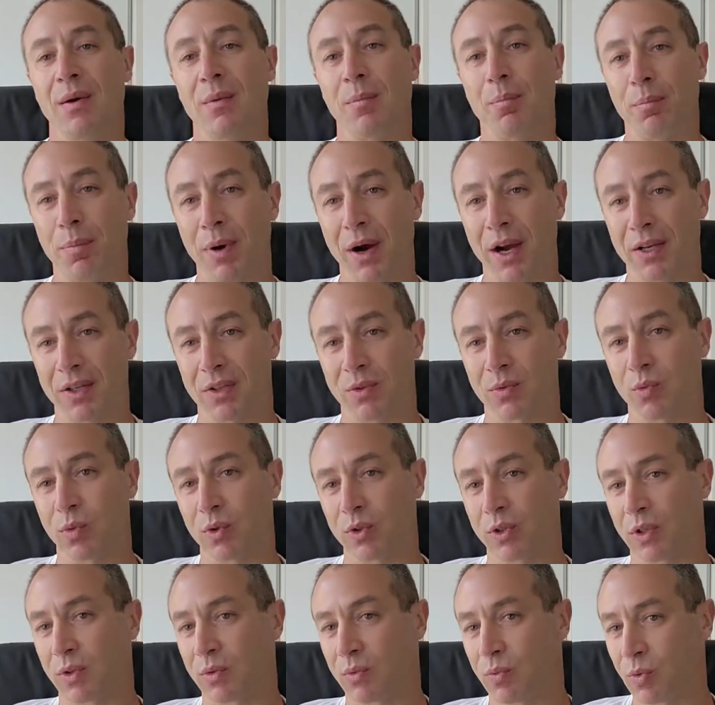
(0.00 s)
But
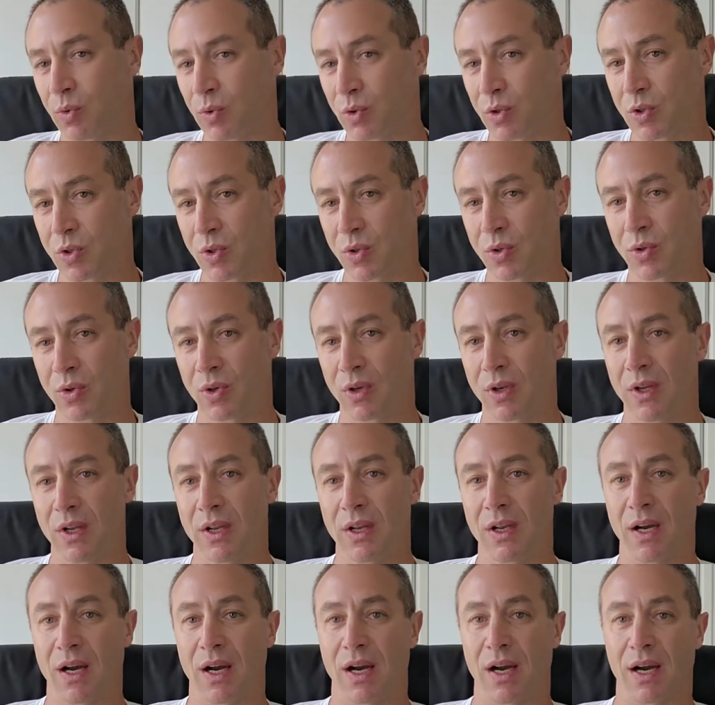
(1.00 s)
what it would do,
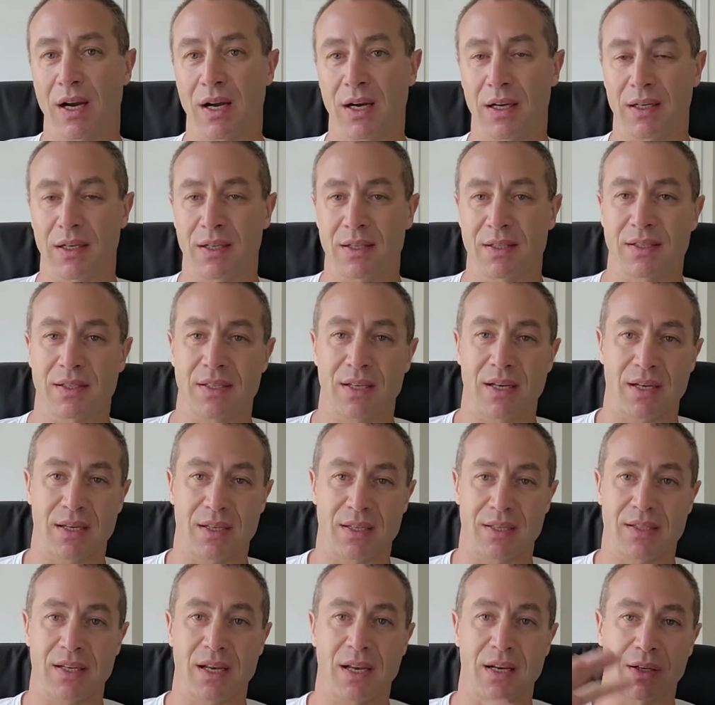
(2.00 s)
let's say
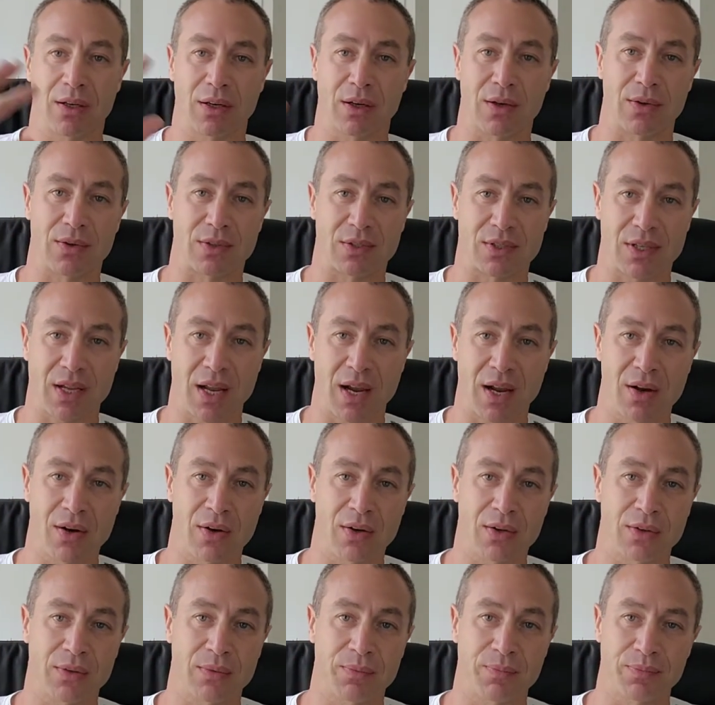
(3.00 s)
sun goes
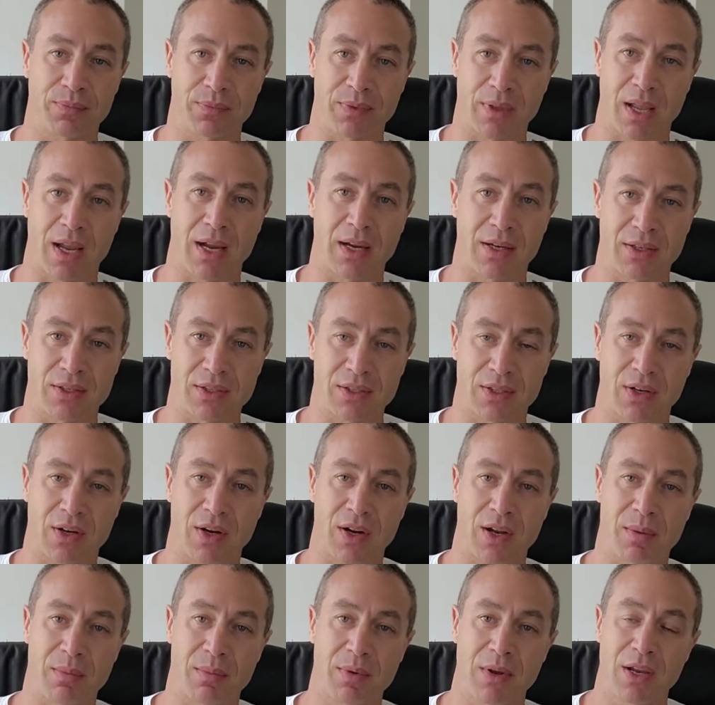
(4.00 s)
down,
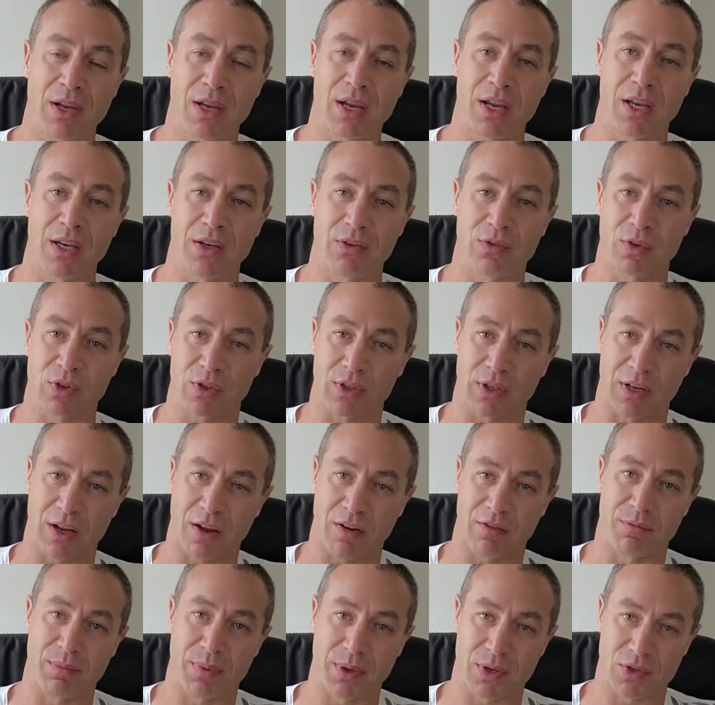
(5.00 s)
nighttime, and you've got
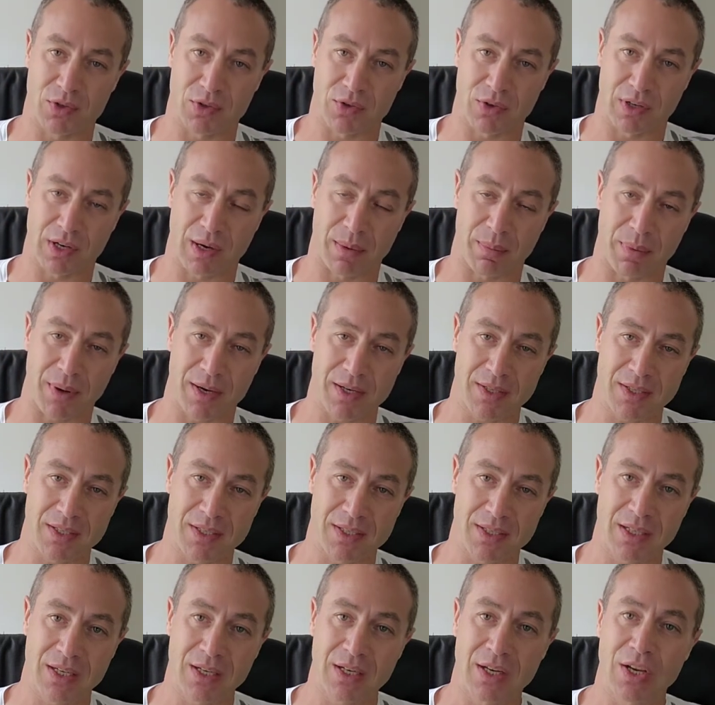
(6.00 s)
enough battery
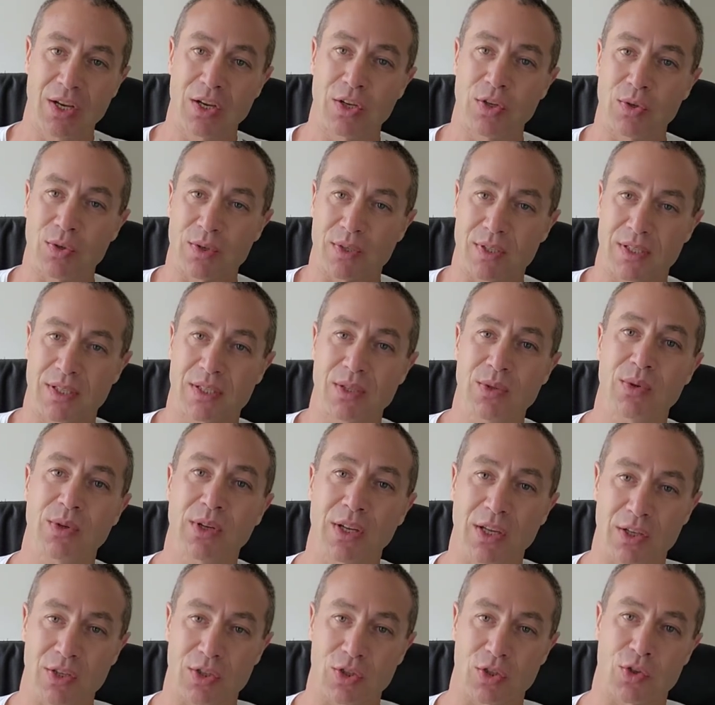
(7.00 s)
capacity, you still
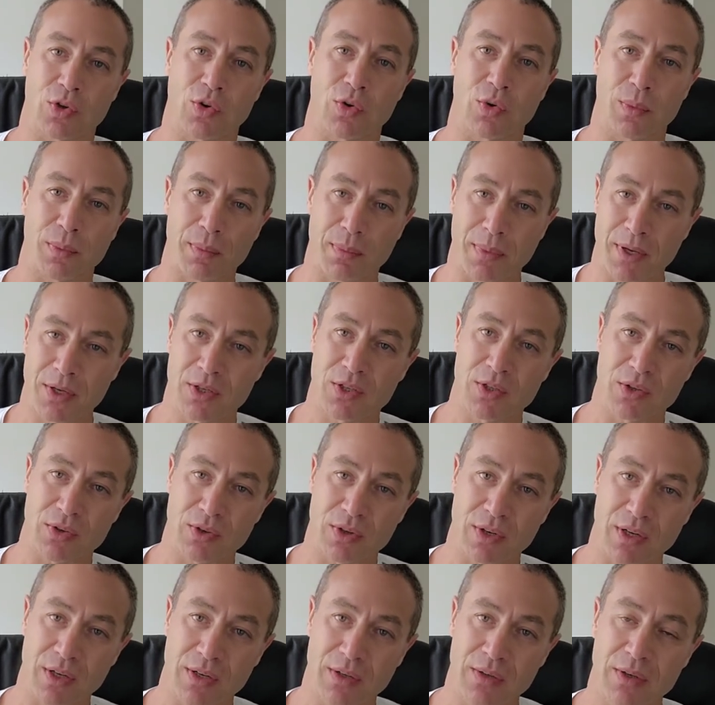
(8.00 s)
can draw
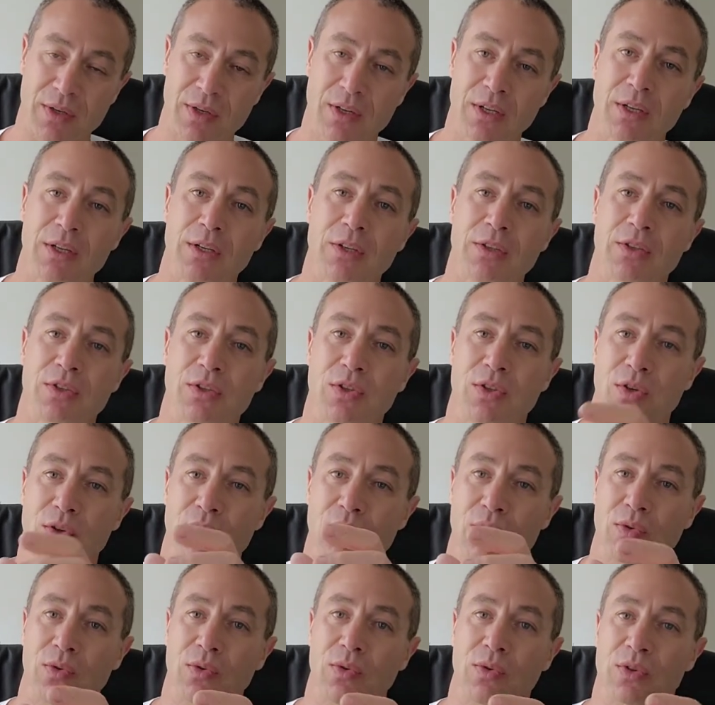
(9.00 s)
battery
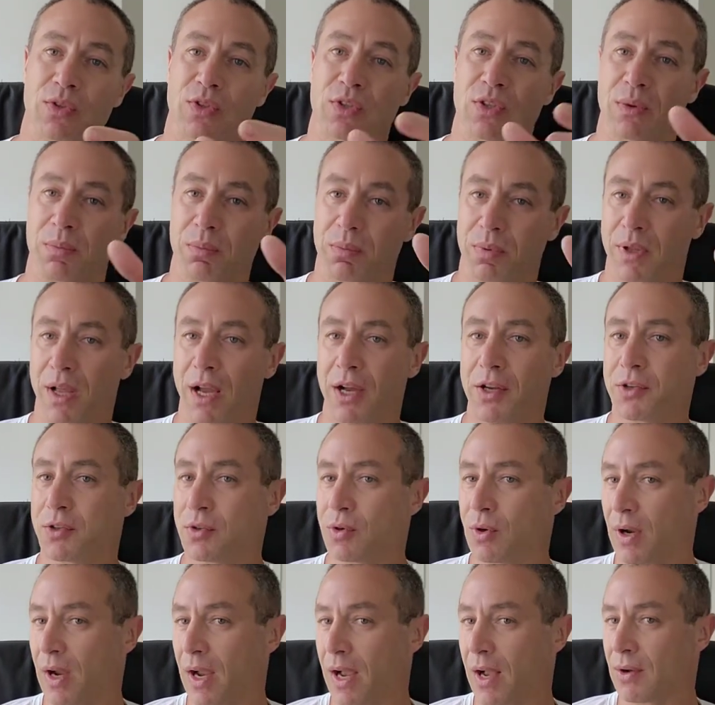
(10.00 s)
to supply to
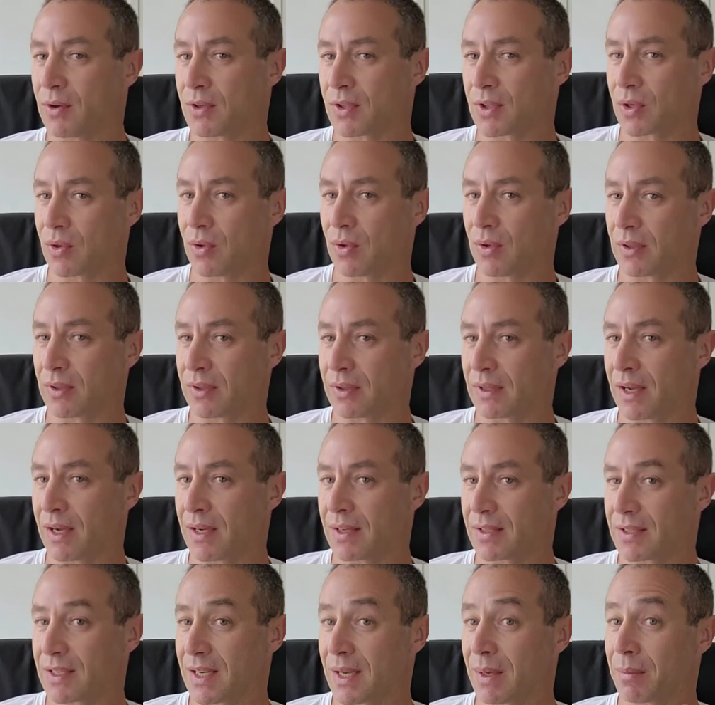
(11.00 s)
your household at
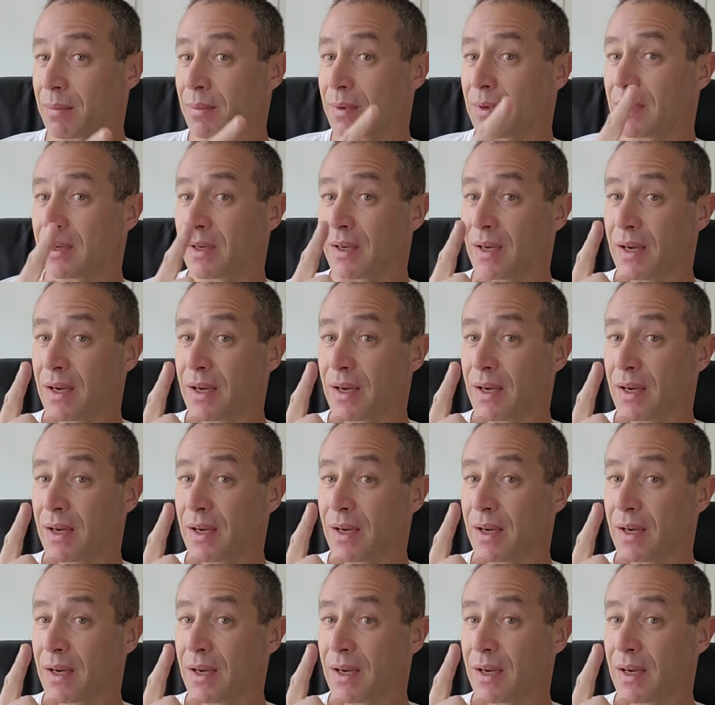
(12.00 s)
nighttime,